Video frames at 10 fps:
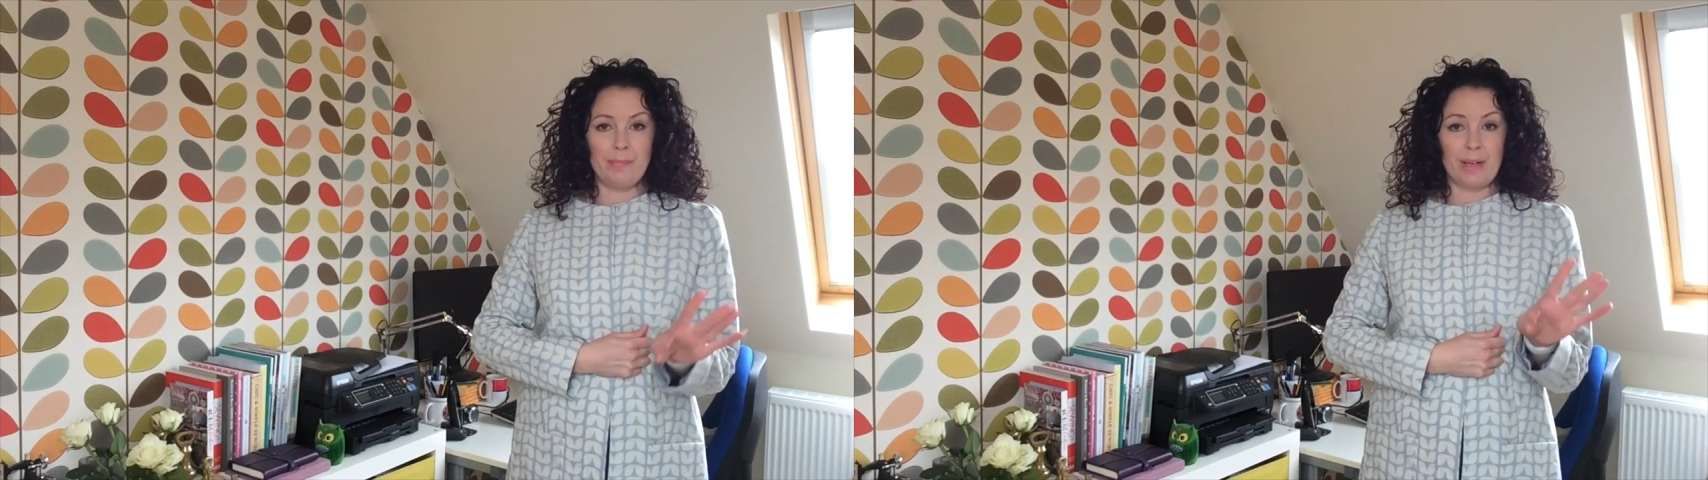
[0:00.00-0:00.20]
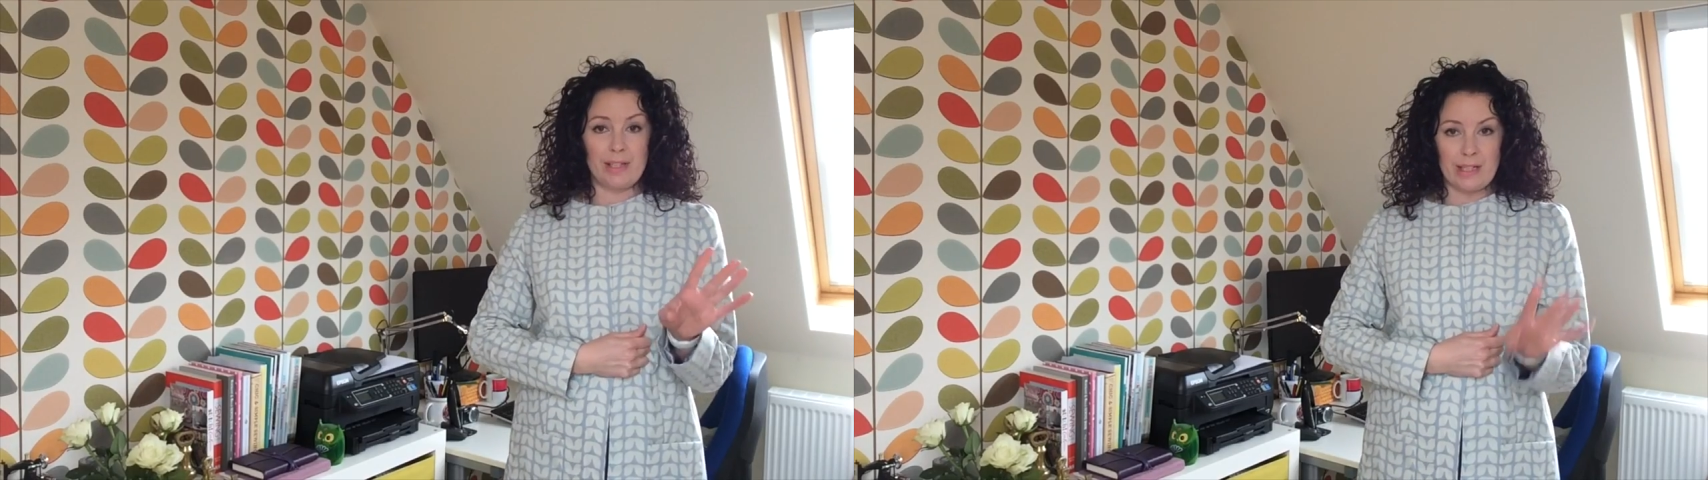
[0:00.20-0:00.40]

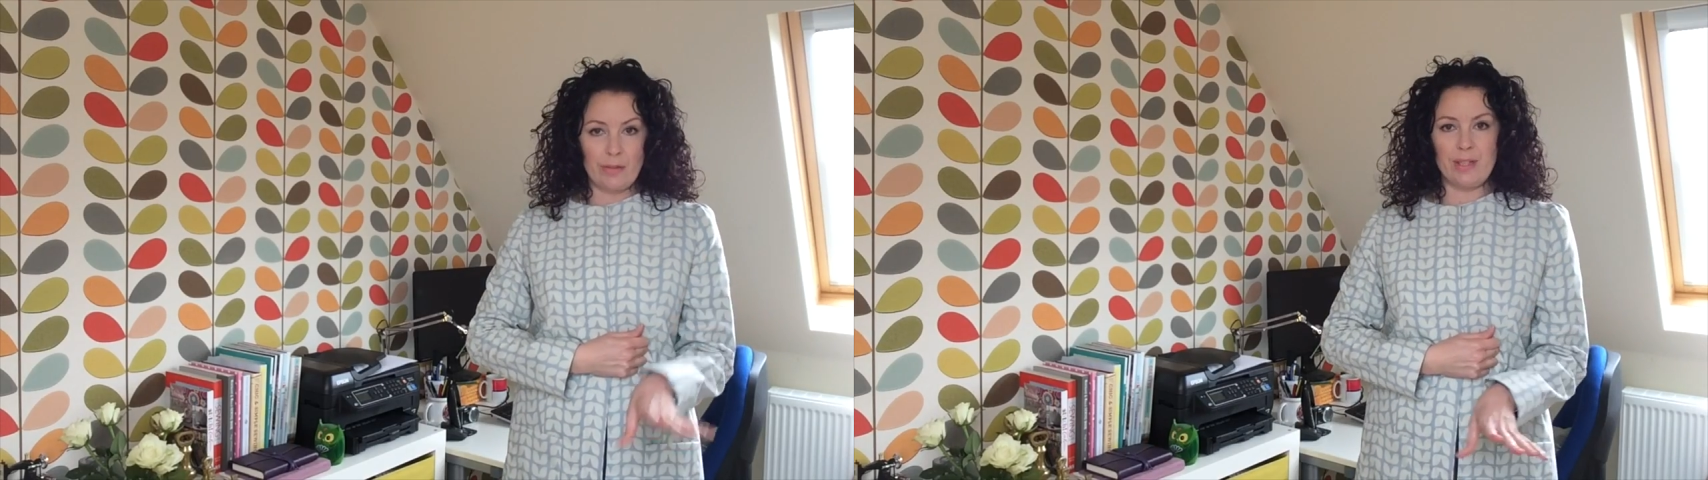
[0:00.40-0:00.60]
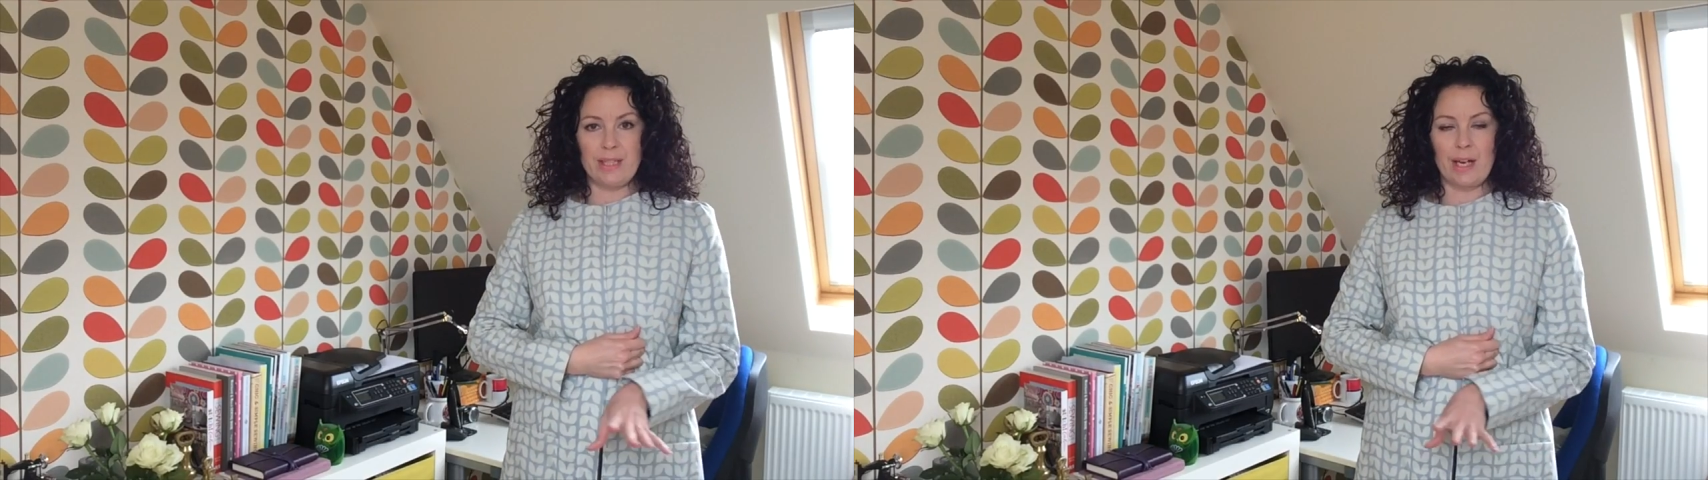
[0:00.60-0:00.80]
I
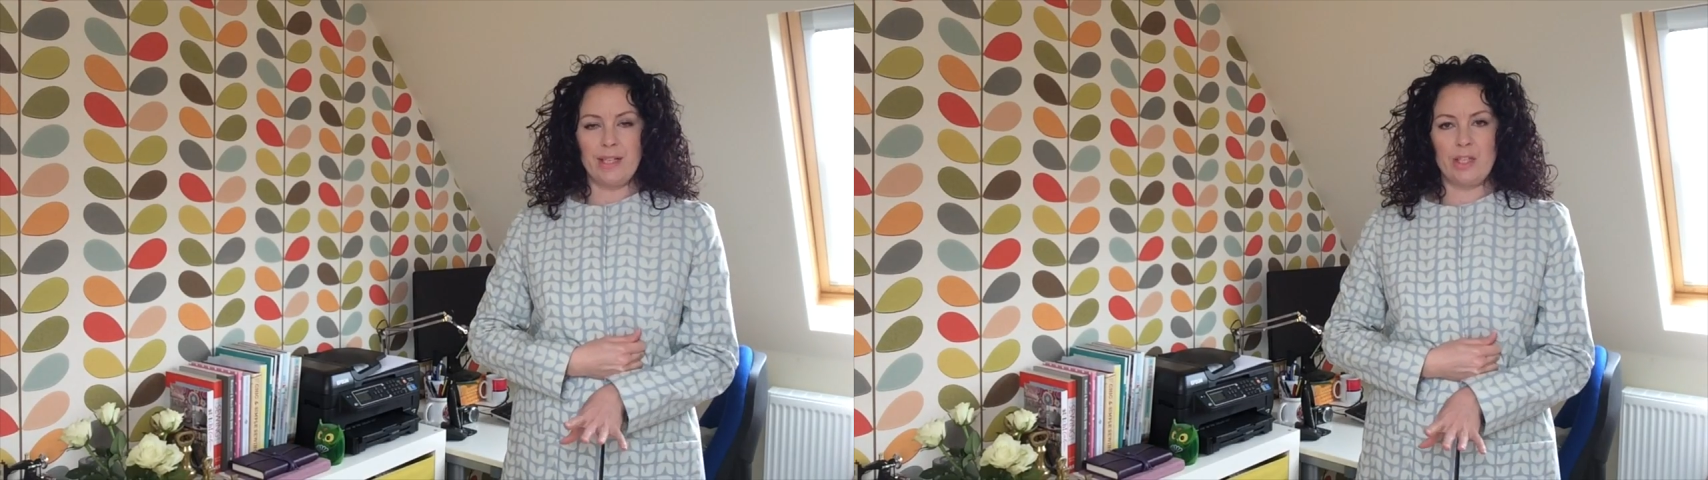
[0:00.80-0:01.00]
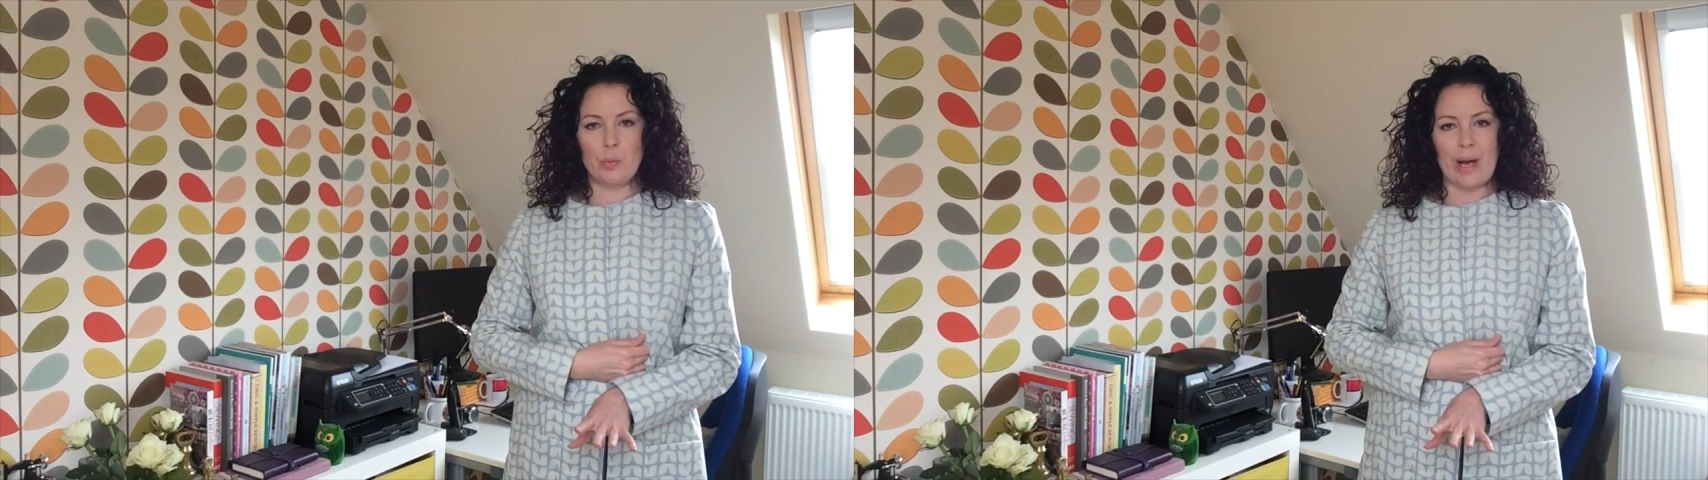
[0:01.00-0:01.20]
sewed the
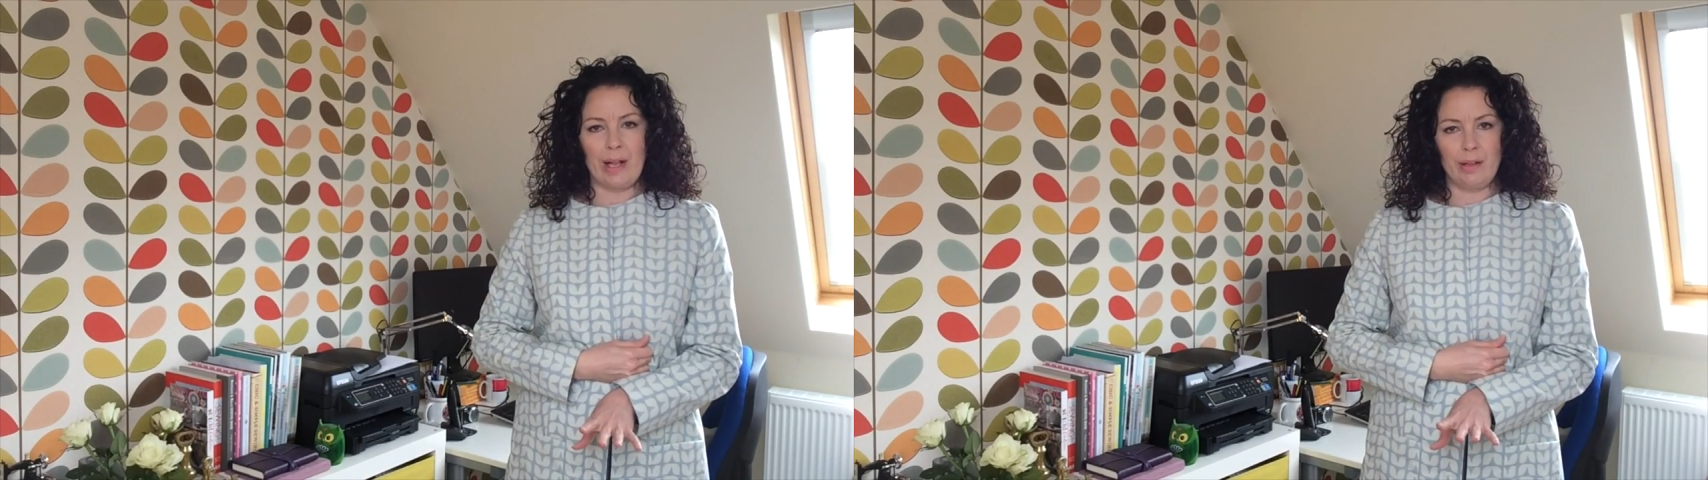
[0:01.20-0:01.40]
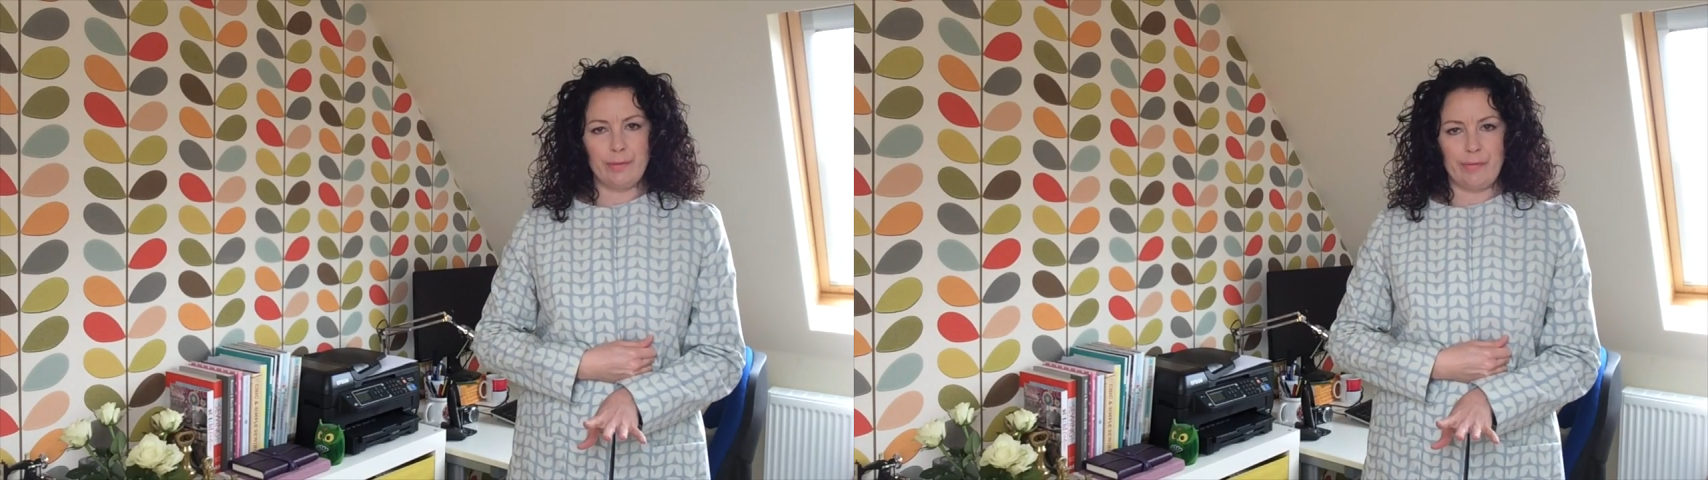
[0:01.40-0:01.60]
size
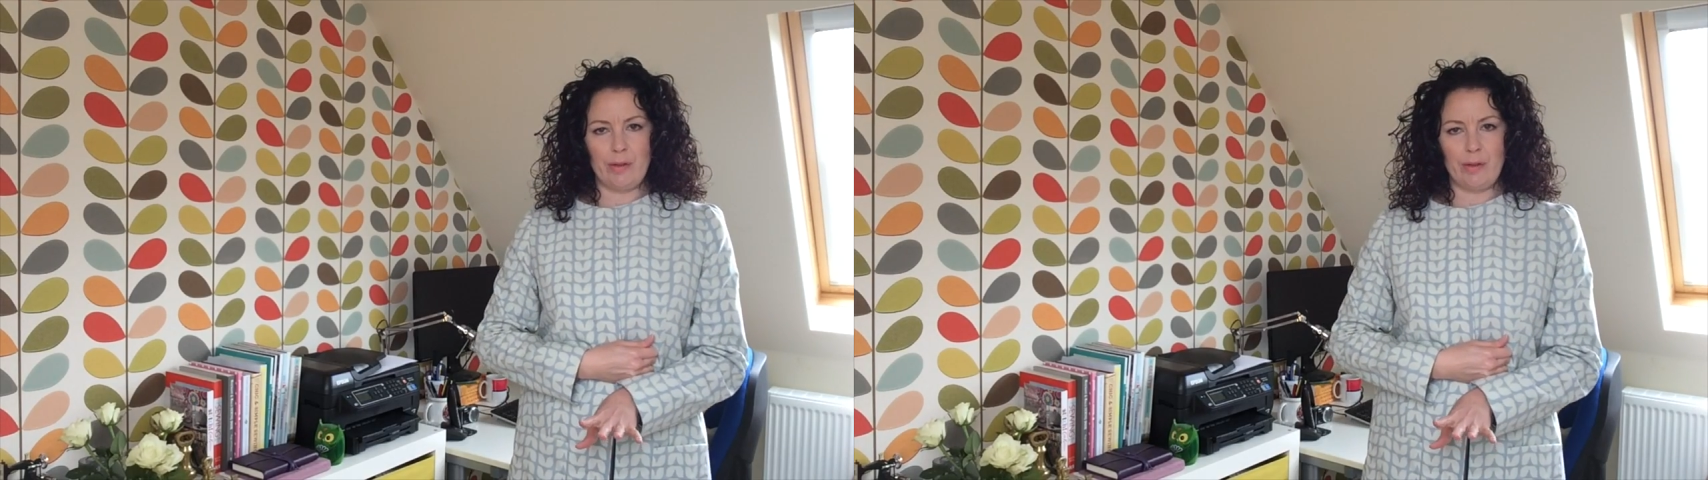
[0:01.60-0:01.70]
12.